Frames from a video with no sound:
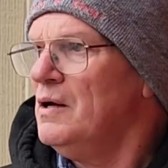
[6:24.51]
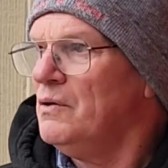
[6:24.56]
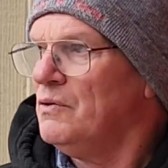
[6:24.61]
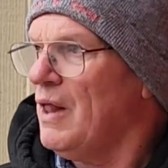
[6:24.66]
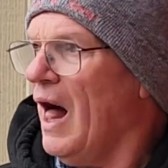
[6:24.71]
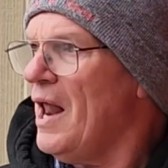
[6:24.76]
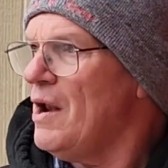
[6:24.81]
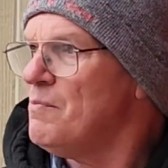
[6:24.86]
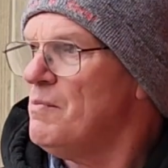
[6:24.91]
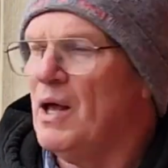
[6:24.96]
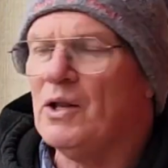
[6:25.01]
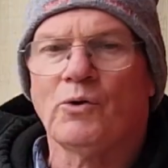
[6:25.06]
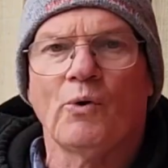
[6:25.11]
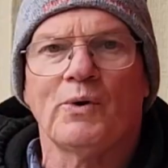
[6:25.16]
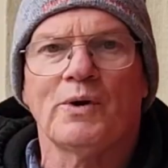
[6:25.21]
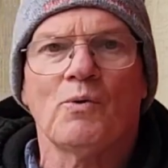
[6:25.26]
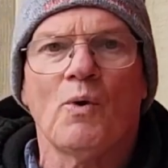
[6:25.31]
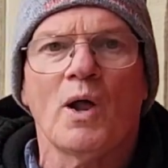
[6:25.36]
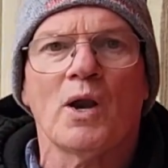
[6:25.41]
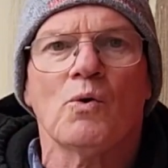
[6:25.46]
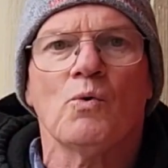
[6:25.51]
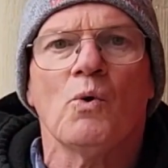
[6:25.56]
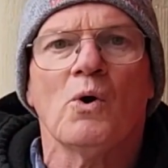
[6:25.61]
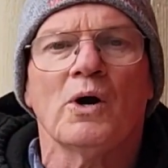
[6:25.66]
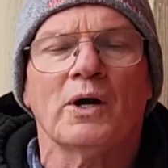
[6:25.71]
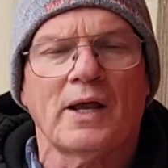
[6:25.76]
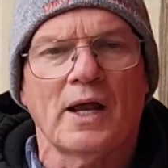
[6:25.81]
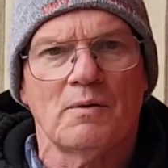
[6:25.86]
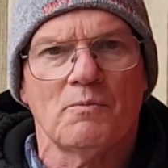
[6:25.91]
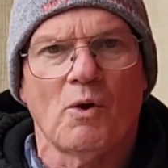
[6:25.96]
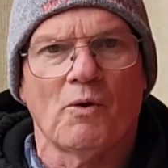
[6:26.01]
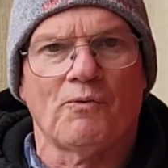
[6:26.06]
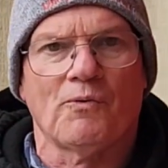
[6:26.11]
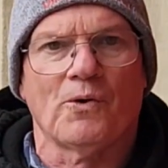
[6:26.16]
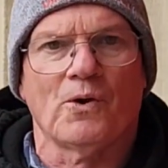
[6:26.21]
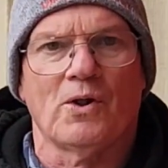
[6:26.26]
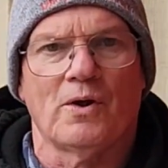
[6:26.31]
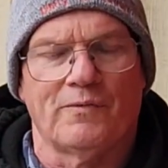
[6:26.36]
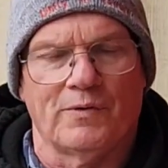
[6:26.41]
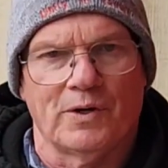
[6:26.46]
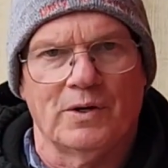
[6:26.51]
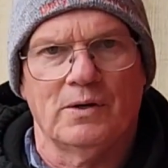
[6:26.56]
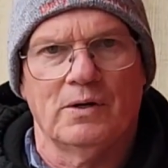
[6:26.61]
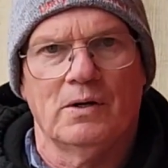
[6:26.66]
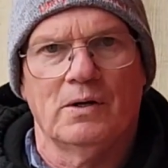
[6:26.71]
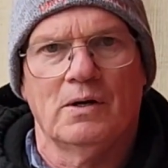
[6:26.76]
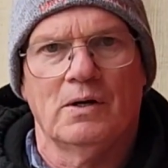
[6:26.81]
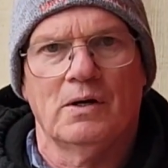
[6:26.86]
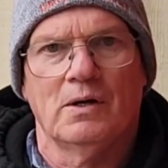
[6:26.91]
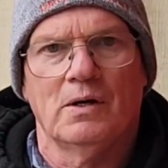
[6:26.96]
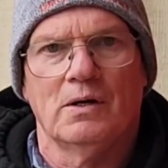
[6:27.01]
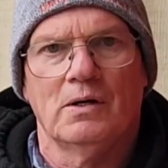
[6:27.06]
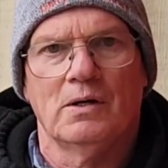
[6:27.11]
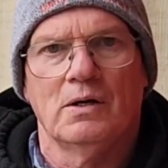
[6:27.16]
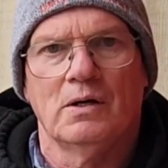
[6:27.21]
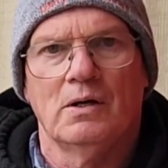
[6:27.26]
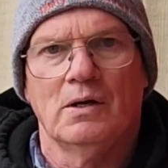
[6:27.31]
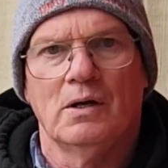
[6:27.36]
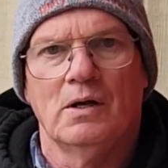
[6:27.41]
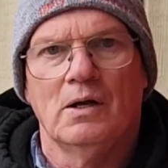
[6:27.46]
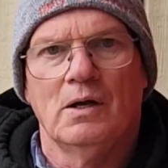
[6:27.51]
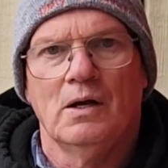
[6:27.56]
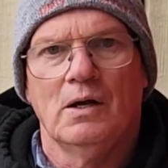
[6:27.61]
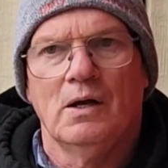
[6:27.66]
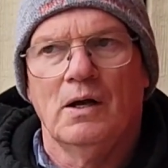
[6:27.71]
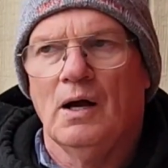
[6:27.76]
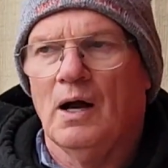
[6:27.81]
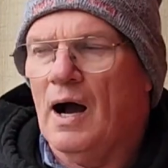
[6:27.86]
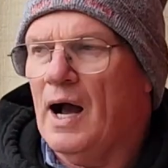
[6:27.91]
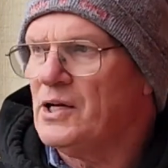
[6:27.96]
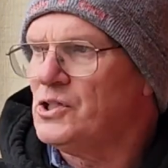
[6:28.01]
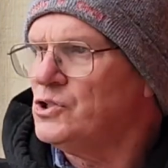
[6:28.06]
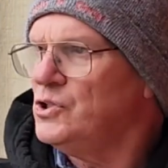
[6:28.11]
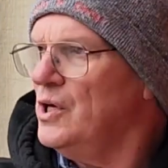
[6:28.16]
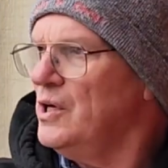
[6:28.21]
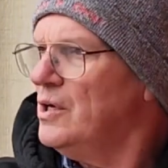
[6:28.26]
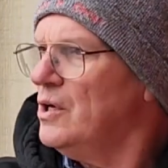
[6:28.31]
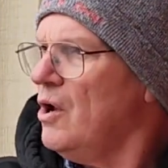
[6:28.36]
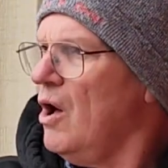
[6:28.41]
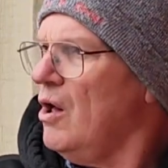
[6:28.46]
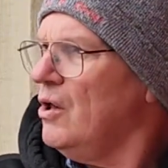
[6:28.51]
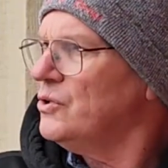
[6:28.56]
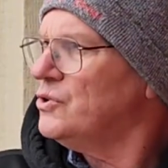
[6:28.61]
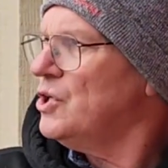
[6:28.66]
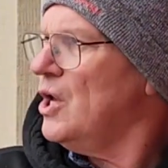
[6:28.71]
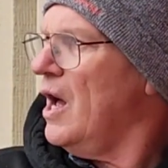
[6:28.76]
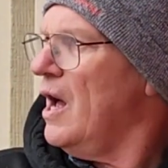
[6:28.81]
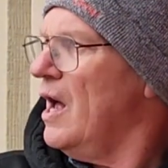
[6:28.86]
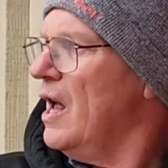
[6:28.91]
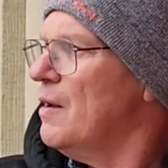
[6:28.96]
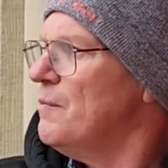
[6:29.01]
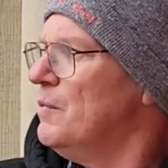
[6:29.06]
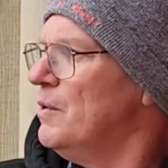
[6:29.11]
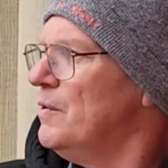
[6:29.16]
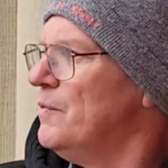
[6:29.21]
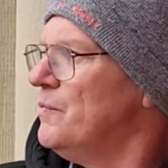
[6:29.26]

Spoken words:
A lot of men don't even want to work anymore for a living. I see it all the time